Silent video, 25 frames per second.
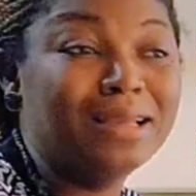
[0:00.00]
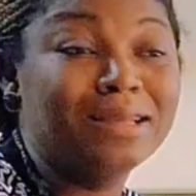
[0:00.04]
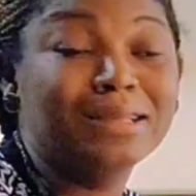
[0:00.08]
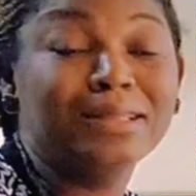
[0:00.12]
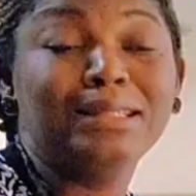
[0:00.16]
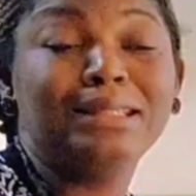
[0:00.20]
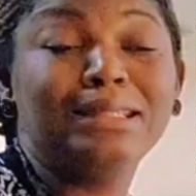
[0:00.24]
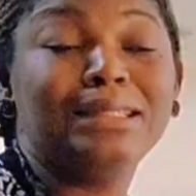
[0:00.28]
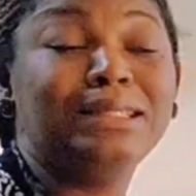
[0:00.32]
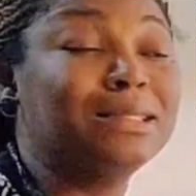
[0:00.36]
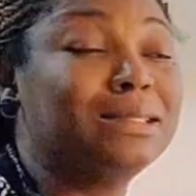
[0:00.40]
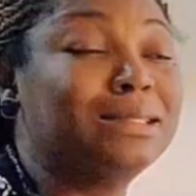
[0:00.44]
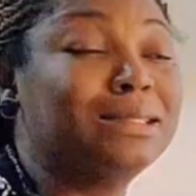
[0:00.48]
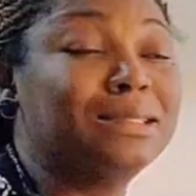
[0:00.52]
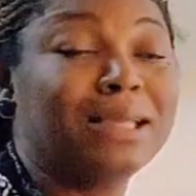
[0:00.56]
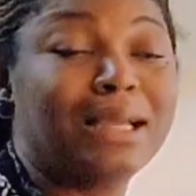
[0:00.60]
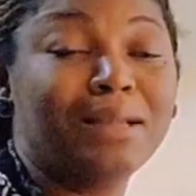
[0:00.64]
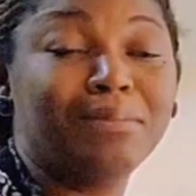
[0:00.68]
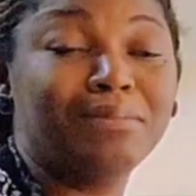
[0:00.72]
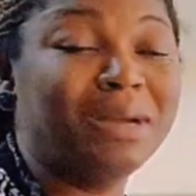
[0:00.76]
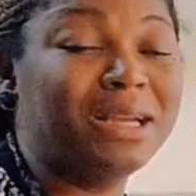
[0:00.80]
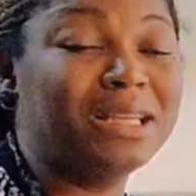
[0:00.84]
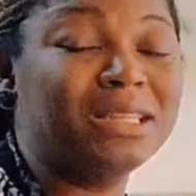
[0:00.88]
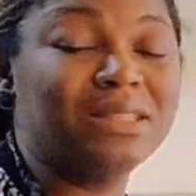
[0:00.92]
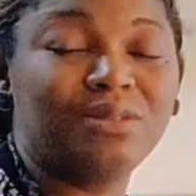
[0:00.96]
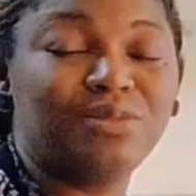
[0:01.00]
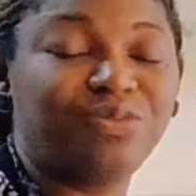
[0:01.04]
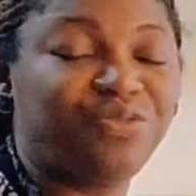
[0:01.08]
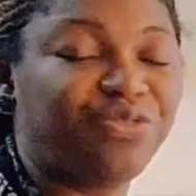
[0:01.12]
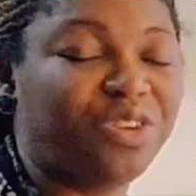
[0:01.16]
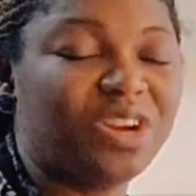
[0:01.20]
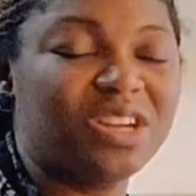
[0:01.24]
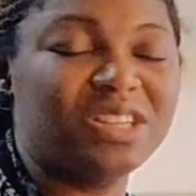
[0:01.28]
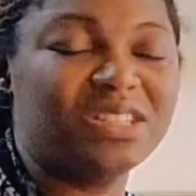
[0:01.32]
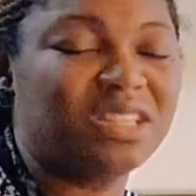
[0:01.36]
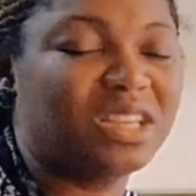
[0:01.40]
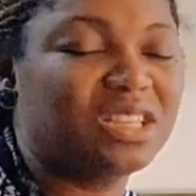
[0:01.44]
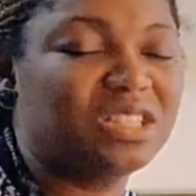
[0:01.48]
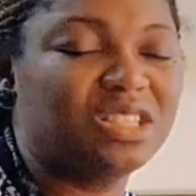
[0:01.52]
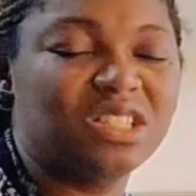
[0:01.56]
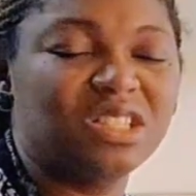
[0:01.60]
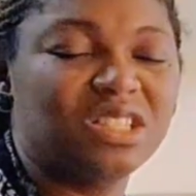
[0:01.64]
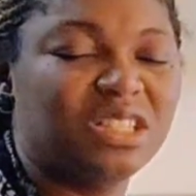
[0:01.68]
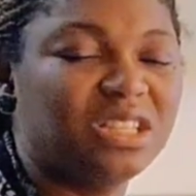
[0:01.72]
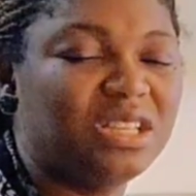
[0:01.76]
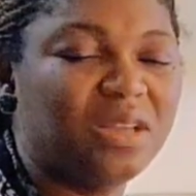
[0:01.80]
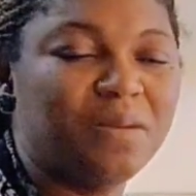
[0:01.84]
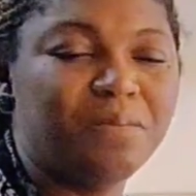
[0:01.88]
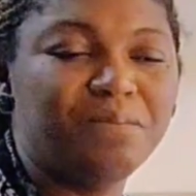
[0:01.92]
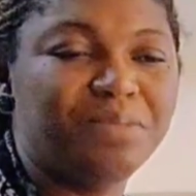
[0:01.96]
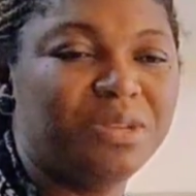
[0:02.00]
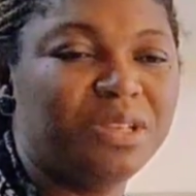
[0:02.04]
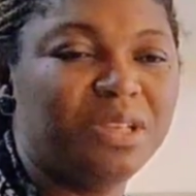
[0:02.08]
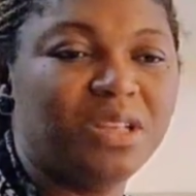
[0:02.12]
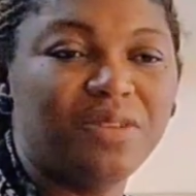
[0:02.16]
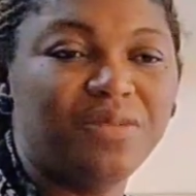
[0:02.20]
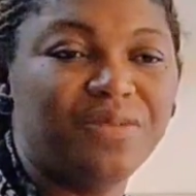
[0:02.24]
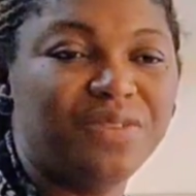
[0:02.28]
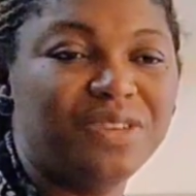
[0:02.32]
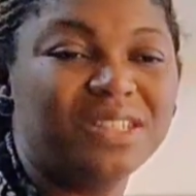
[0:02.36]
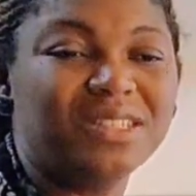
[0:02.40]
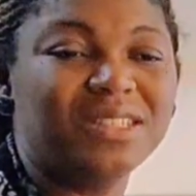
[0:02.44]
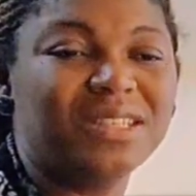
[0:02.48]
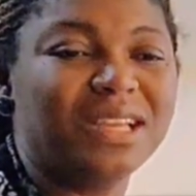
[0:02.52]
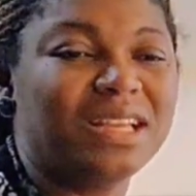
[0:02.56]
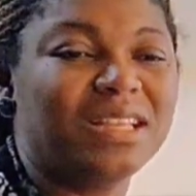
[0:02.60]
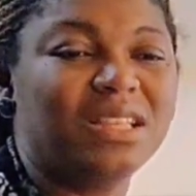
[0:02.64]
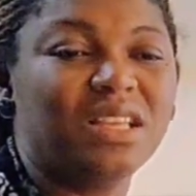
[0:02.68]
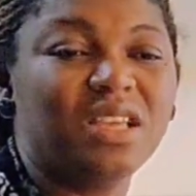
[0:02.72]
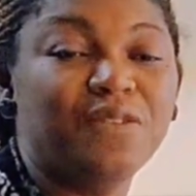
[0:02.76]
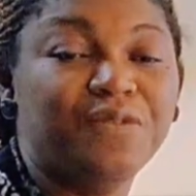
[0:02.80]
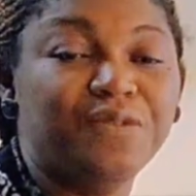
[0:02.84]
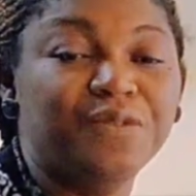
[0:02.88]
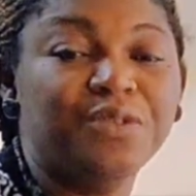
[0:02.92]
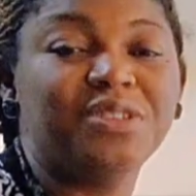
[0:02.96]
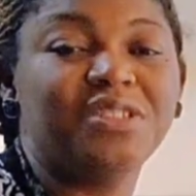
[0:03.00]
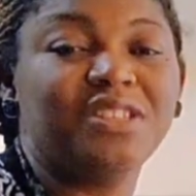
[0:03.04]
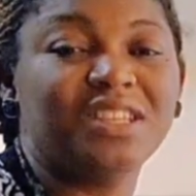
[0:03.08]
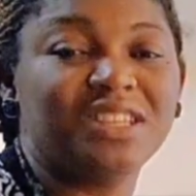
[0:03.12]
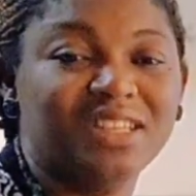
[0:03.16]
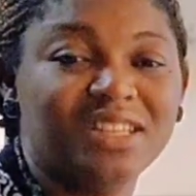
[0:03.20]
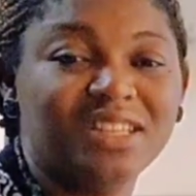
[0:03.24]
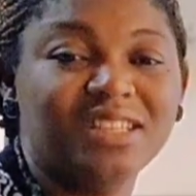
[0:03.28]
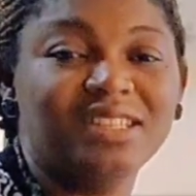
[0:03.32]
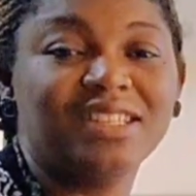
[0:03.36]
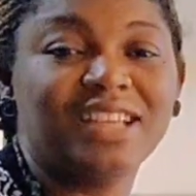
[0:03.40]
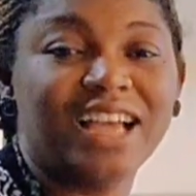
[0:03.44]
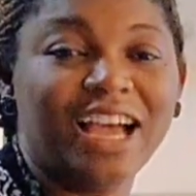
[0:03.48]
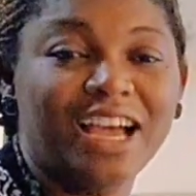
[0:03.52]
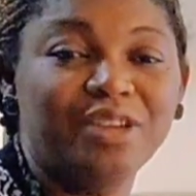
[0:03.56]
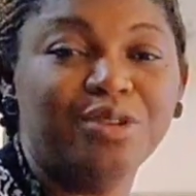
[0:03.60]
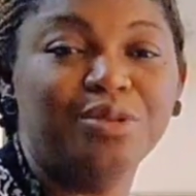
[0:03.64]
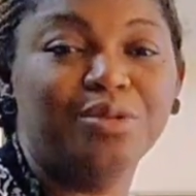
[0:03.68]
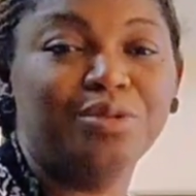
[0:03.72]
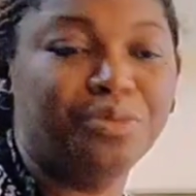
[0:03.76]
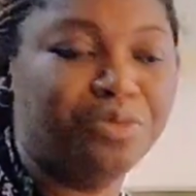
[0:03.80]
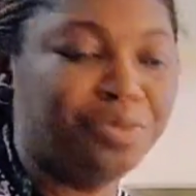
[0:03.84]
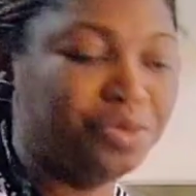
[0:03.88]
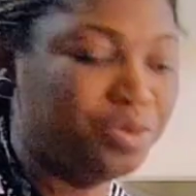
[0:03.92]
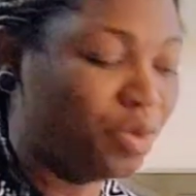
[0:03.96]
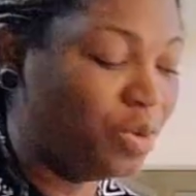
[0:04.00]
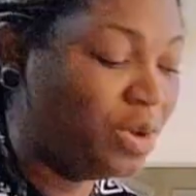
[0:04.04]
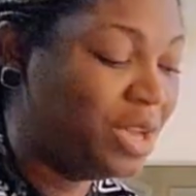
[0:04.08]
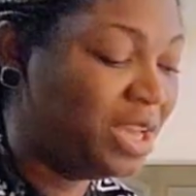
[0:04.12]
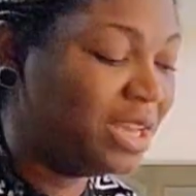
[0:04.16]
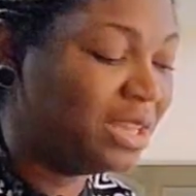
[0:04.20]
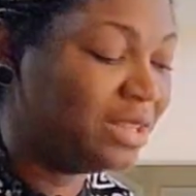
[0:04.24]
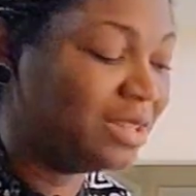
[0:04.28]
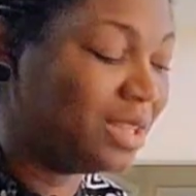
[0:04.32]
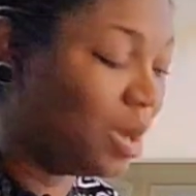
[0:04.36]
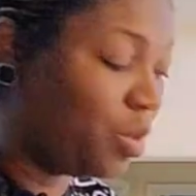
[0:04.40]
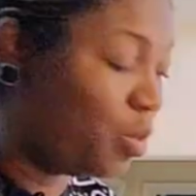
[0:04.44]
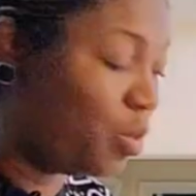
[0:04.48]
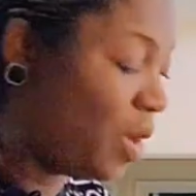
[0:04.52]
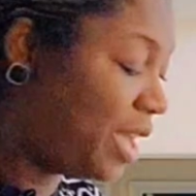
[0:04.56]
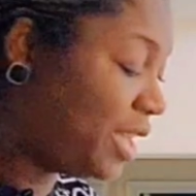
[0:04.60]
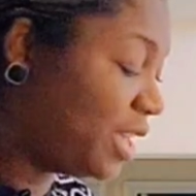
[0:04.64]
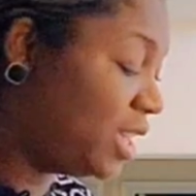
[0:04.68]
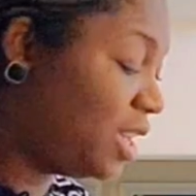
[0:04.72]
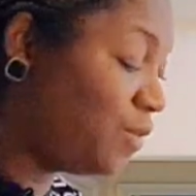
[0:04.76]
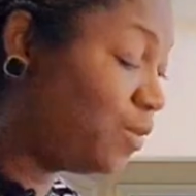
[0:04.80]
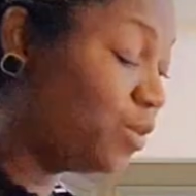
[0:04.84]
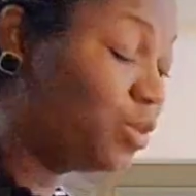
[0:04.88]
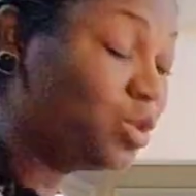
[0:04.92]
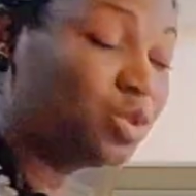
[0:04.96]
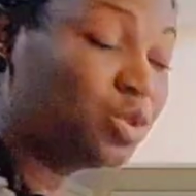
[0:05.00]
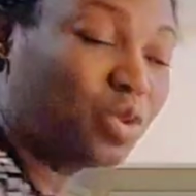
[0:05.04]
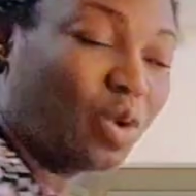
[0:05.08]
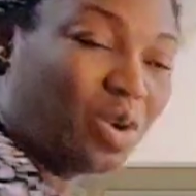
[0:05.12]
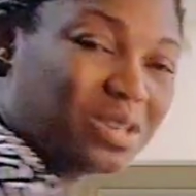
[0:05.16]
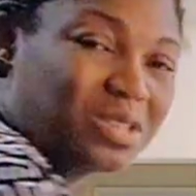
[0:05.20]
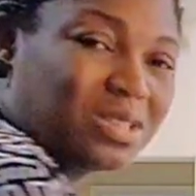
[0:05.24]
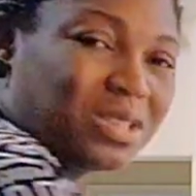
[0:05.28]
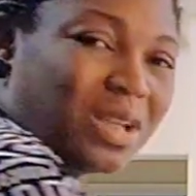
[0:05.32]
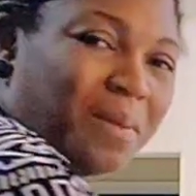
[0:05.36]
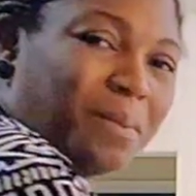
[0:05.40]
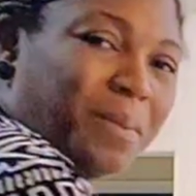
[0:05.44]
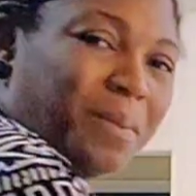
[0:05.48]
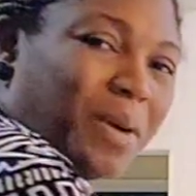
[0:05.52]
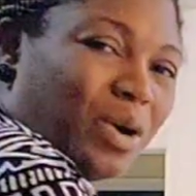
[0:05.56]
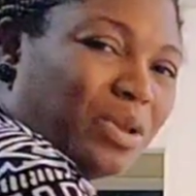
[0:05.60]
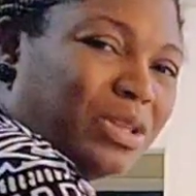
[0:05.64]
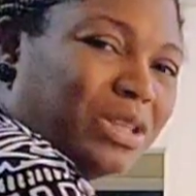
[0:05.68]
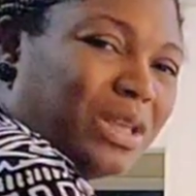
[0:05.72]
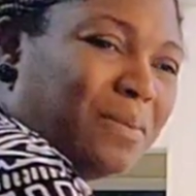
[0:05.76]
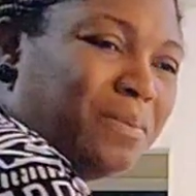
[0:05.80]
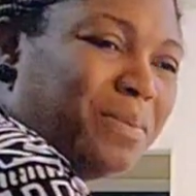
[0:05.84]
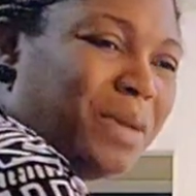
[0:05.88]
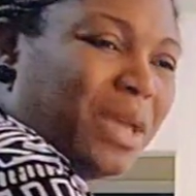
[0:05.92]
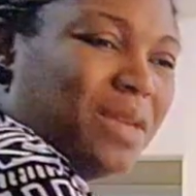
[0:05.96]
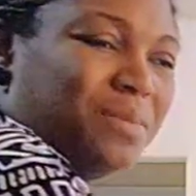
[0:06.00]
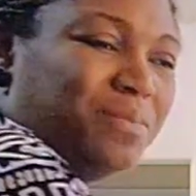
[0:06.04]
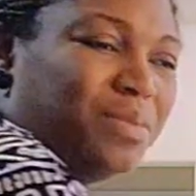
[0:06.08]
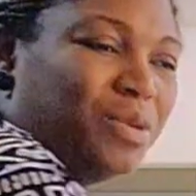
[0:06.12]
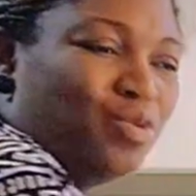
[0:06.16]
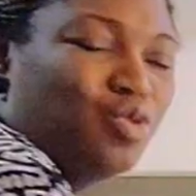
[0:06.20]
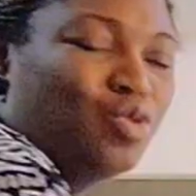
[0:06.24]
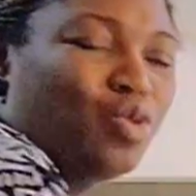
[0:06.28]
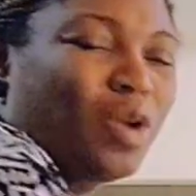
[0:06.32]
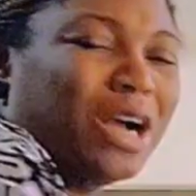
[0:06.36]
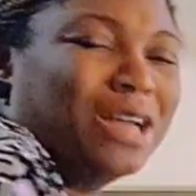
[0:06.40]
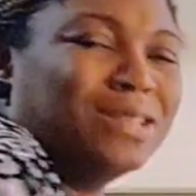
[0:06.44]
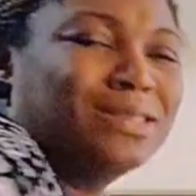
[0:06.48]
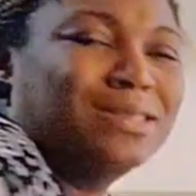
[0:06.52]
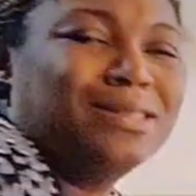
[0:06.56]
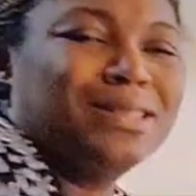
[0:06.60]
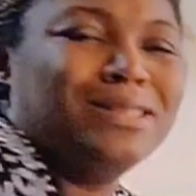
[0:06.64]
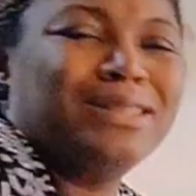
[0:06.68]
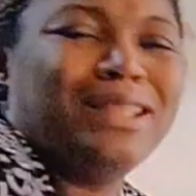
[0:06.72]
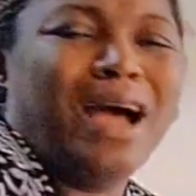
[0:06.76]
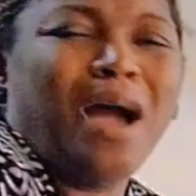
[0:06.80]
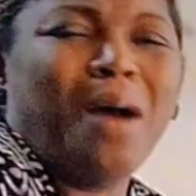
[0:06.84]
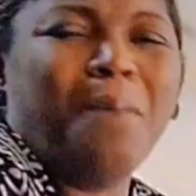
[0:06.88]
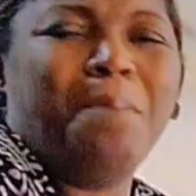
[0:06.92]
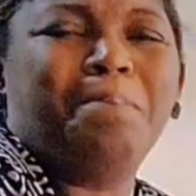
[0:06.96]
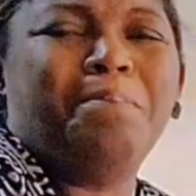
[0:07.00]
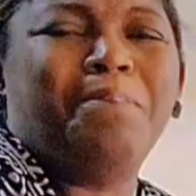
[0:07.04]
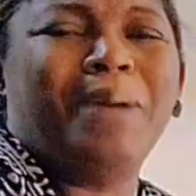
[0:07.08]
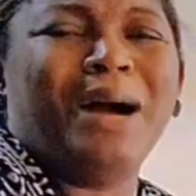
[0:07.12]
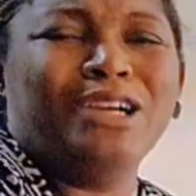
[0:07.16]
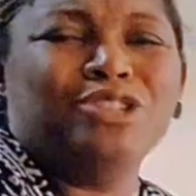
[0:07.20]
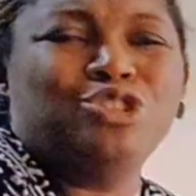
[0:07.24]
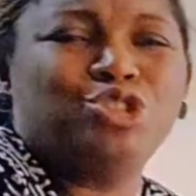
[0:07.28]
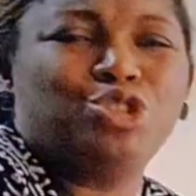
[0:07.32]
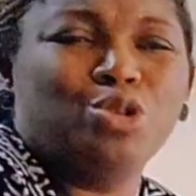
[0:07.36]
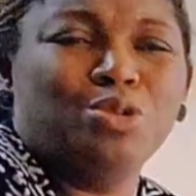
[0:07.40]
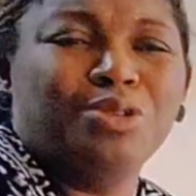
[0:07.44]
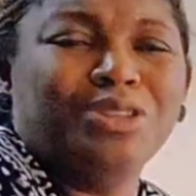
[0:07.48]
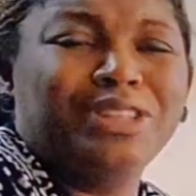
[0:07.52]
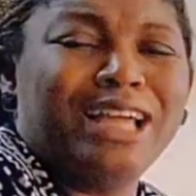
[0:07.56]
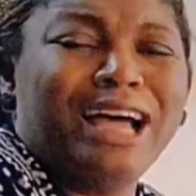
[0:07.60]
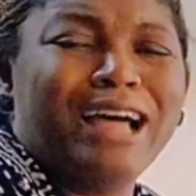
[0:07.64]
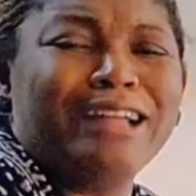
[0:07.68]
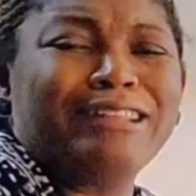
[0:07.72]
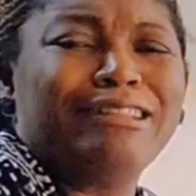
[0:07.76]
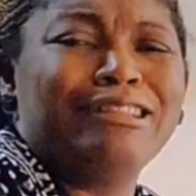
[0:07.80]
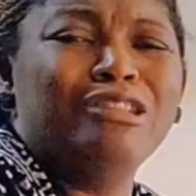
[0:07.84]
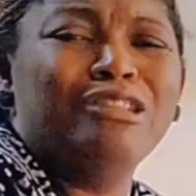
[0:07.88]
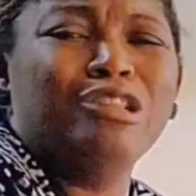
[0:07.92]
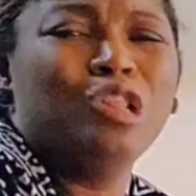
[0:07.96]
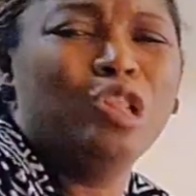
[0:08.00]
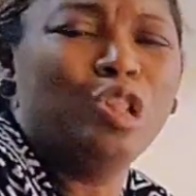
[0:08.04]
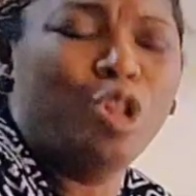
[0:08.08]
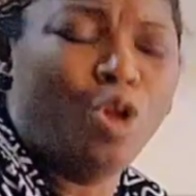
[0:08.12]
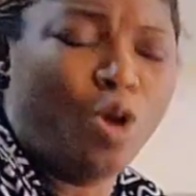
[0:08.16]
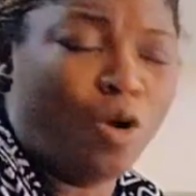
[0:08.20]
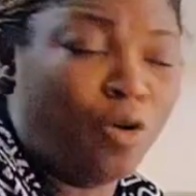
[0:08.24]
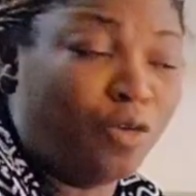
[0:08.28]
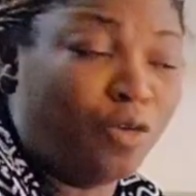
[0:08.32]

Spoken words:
She said, my friend said she didn't believe. He said, if you see this guy, you will know. The way he even talks about the baby, you can see that passion, that love